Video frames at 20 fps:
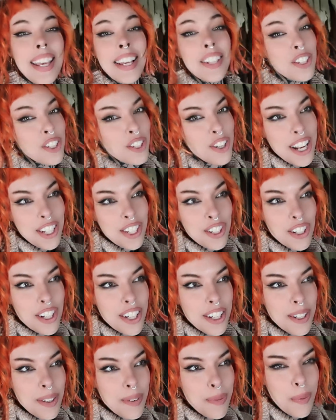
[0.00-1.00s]
Stay
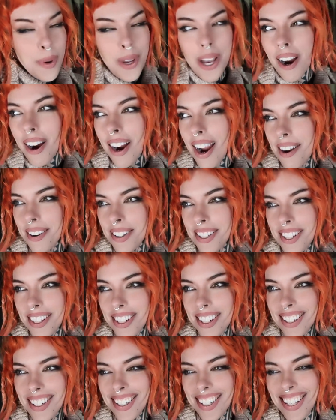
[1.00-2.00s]
extraterrestrial. We are out
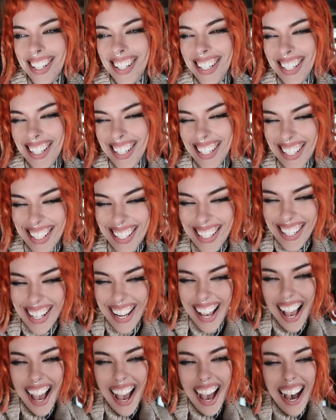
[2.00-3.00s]
here.
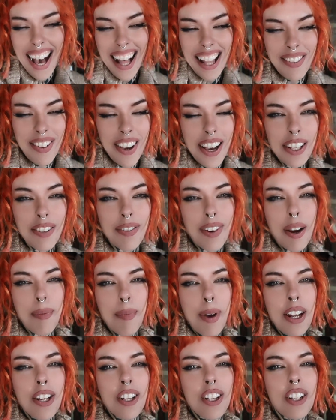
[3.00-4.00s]
I love you guys
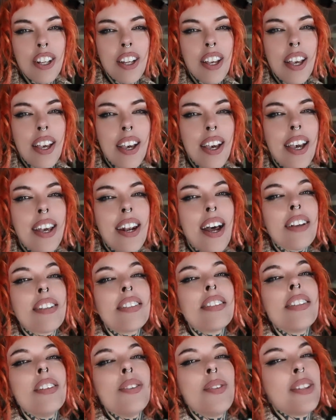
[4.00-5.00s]
very much and
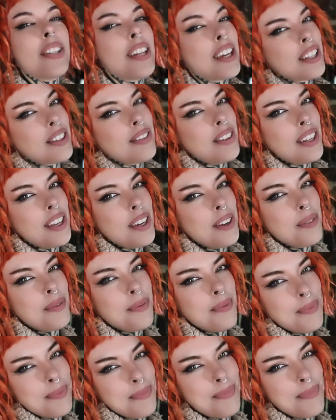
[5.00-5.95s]
I'll see you in the next video